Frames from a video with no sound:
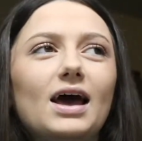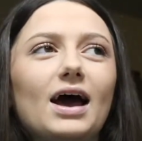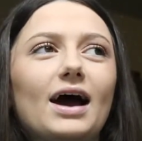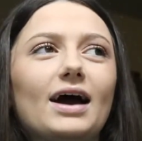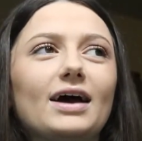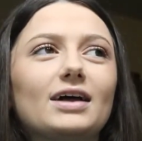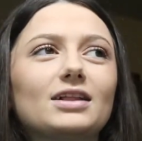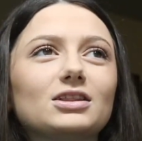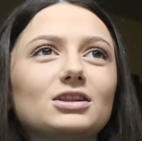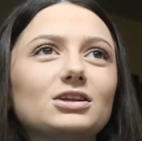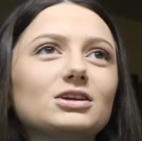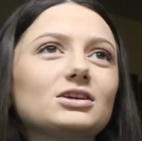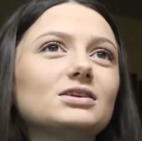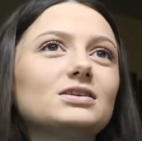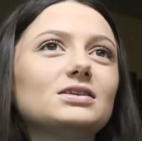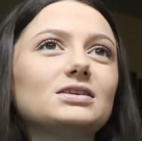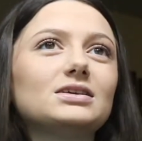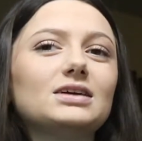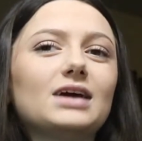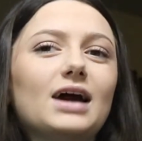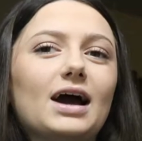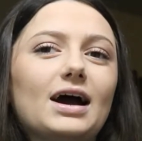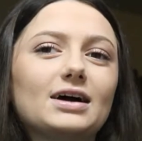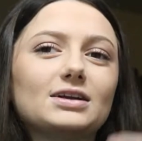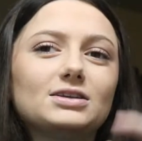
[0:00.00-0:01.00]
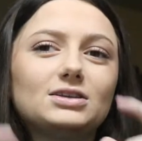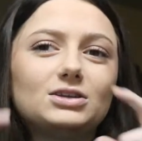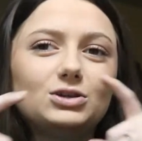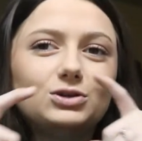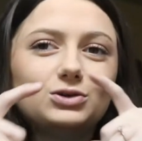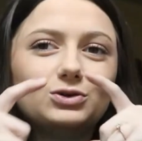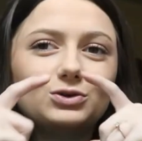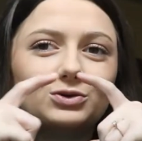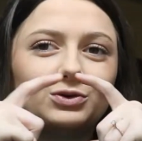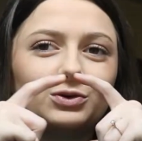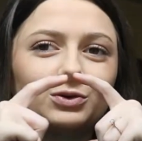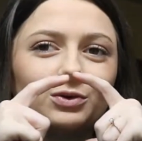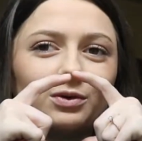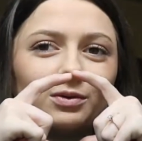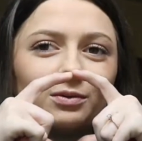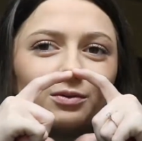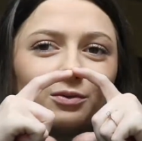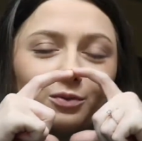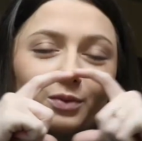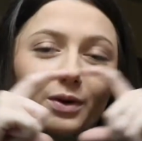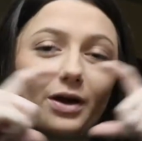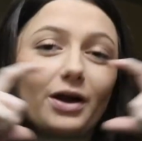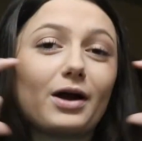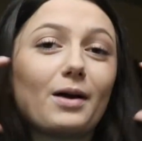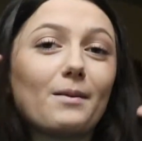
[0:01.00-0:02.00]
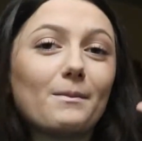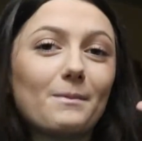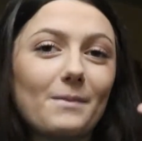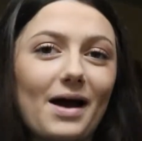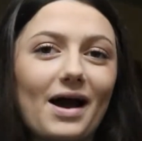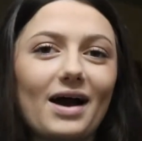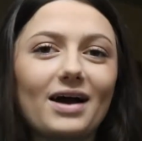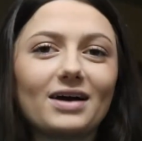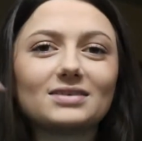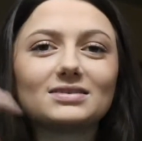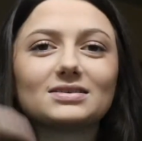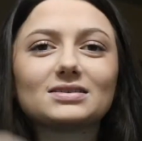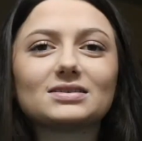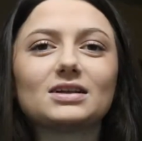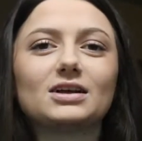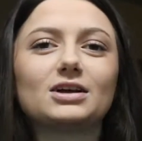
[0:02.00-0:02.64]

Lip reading: I literally had to wear a mask